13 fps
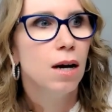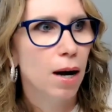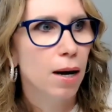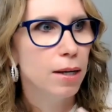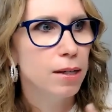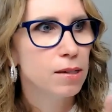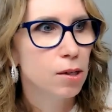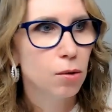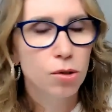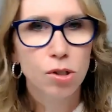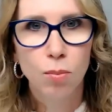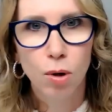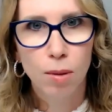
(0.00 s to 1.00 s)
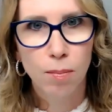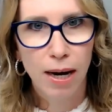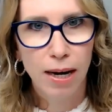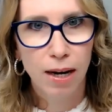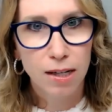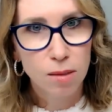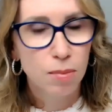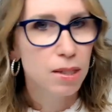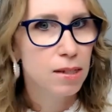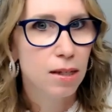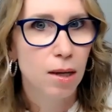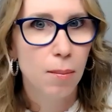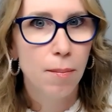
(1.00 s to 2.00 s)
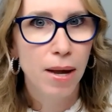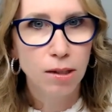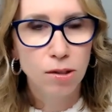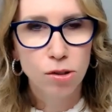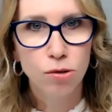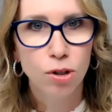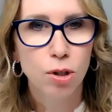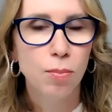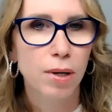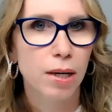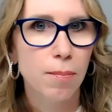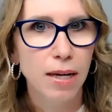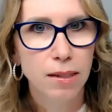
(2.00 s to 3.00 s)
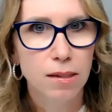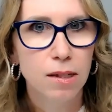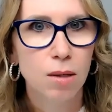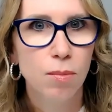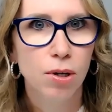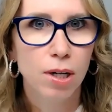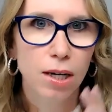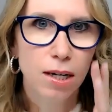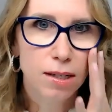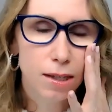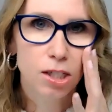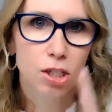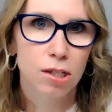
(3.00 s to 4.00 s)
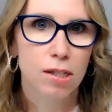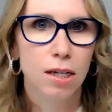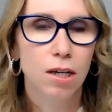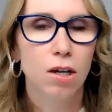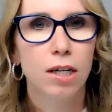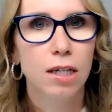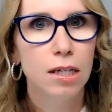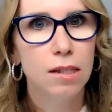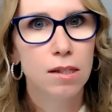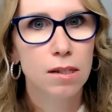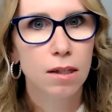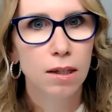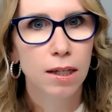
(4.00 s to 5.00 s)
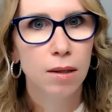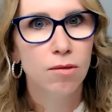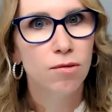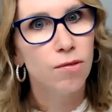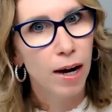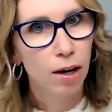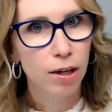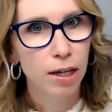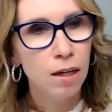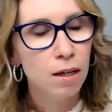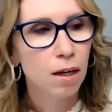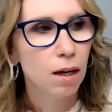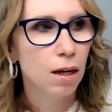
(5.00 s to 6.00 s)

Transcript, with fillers: I so support my husband's in a men's group in a men's community because I just think our needs can vary.